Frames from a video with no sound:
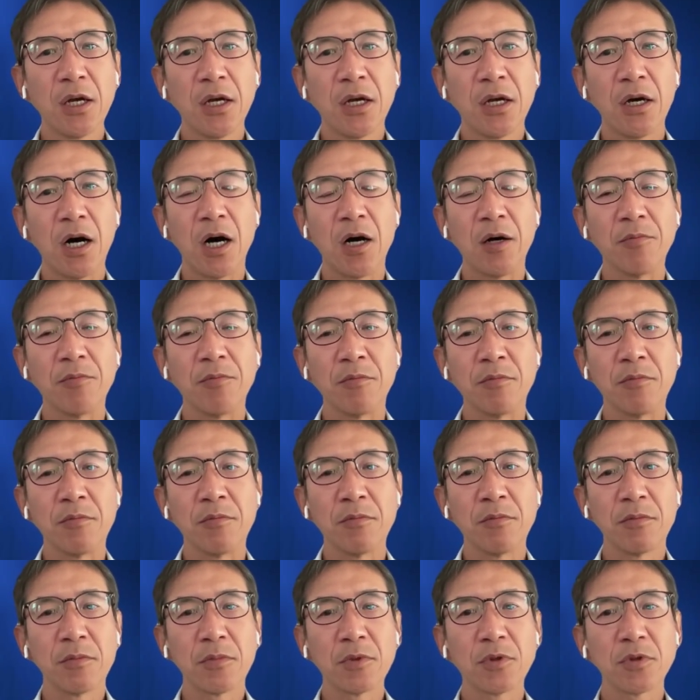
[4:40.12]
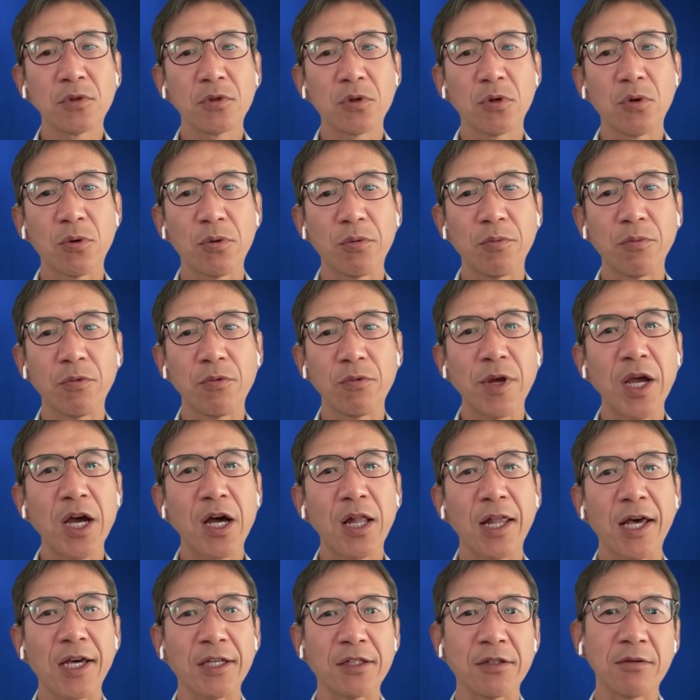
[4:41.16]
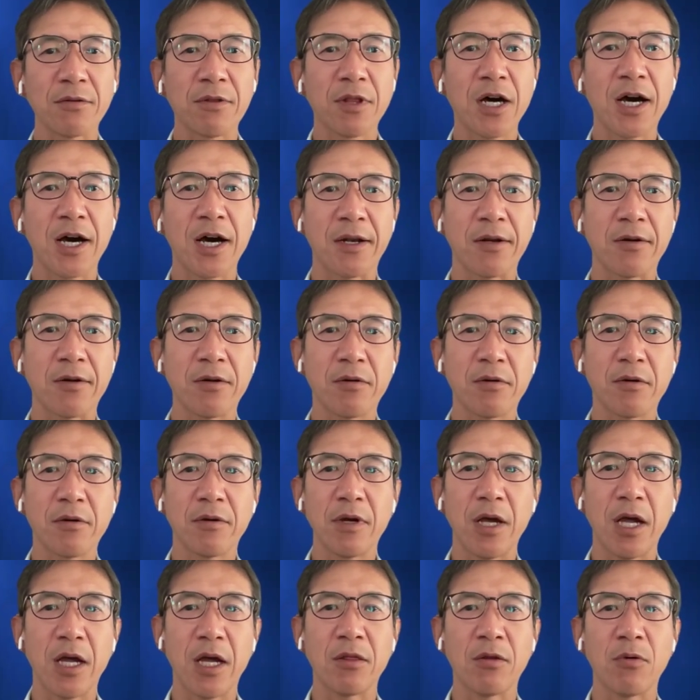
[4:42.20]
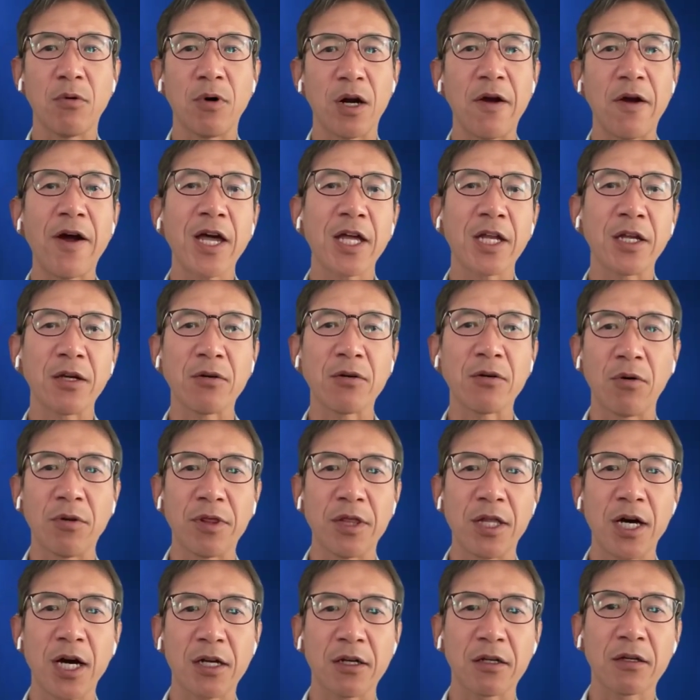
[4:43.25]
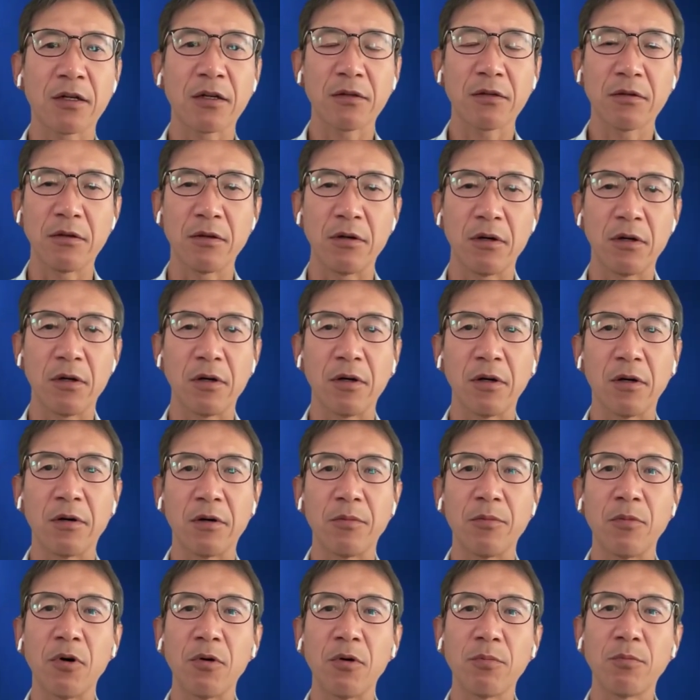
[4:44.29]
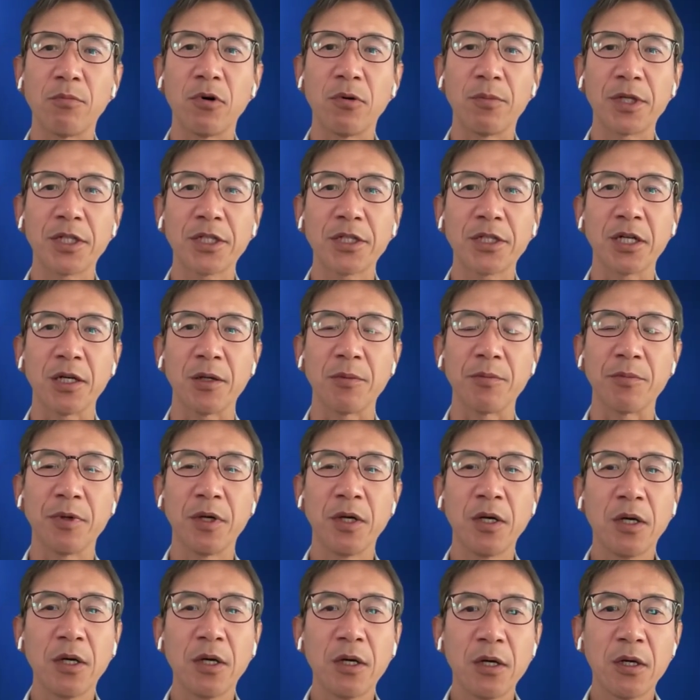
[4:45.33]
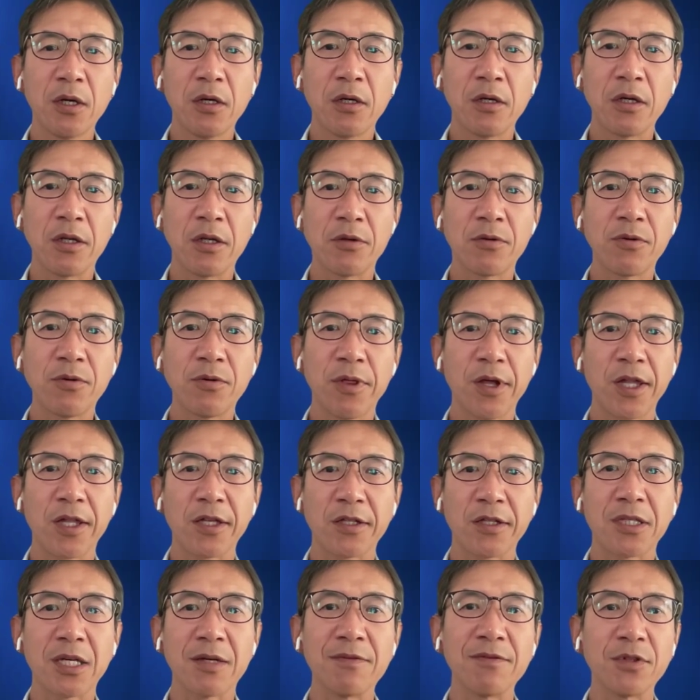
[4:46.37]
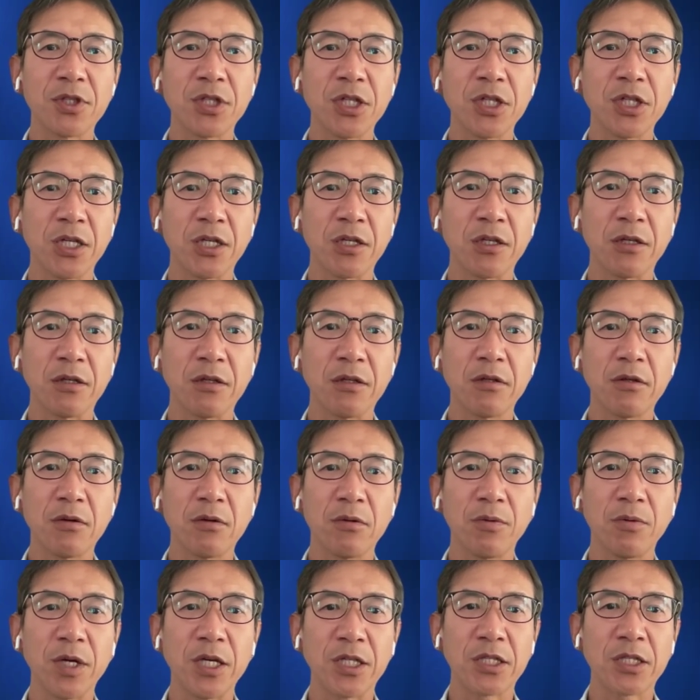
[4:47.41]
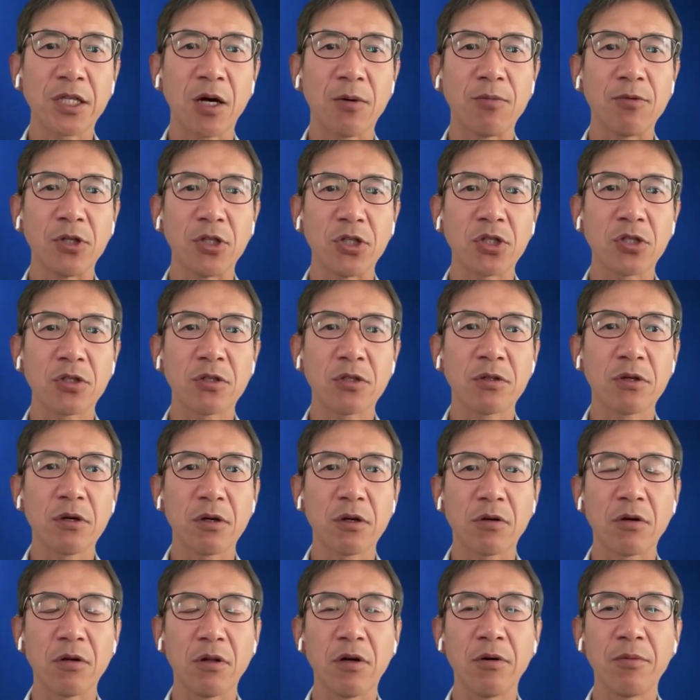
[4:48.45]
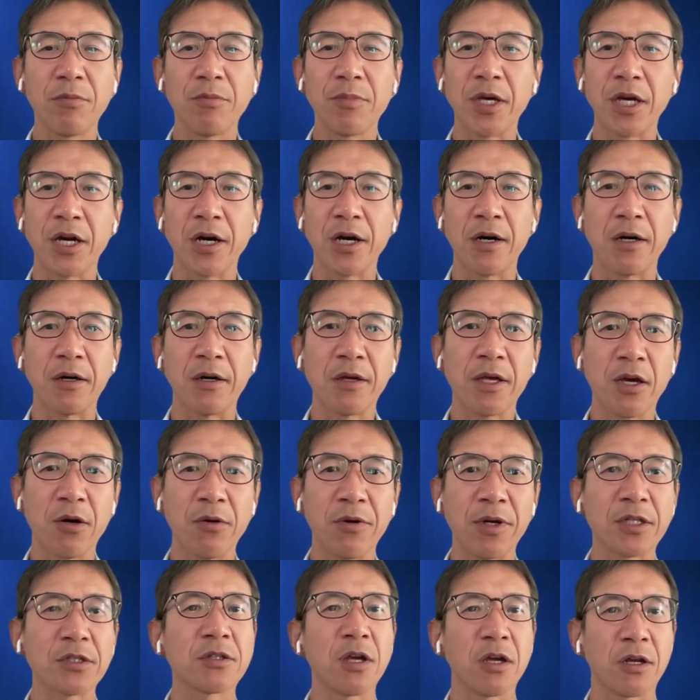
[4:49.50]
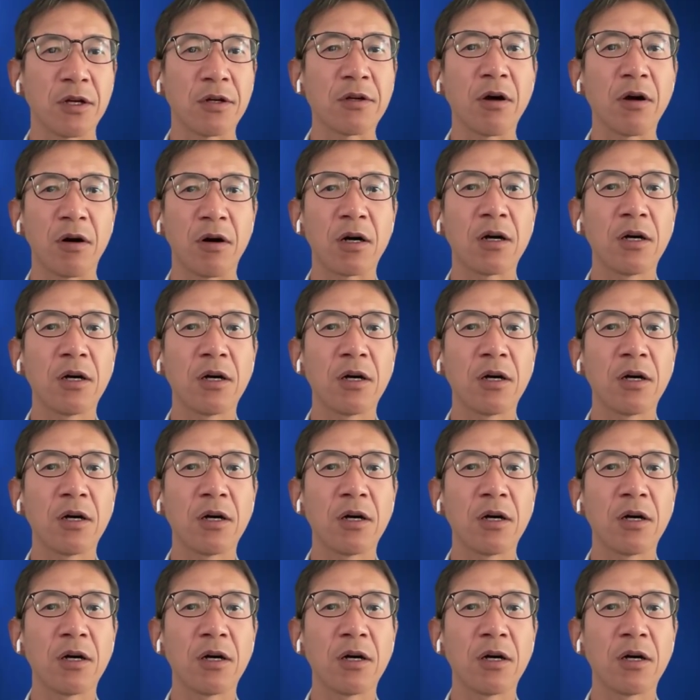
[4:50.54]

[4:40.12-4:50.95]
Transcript: So realizing that and or riding on that momentum, in 2017, we established a Columbia Aortic Center,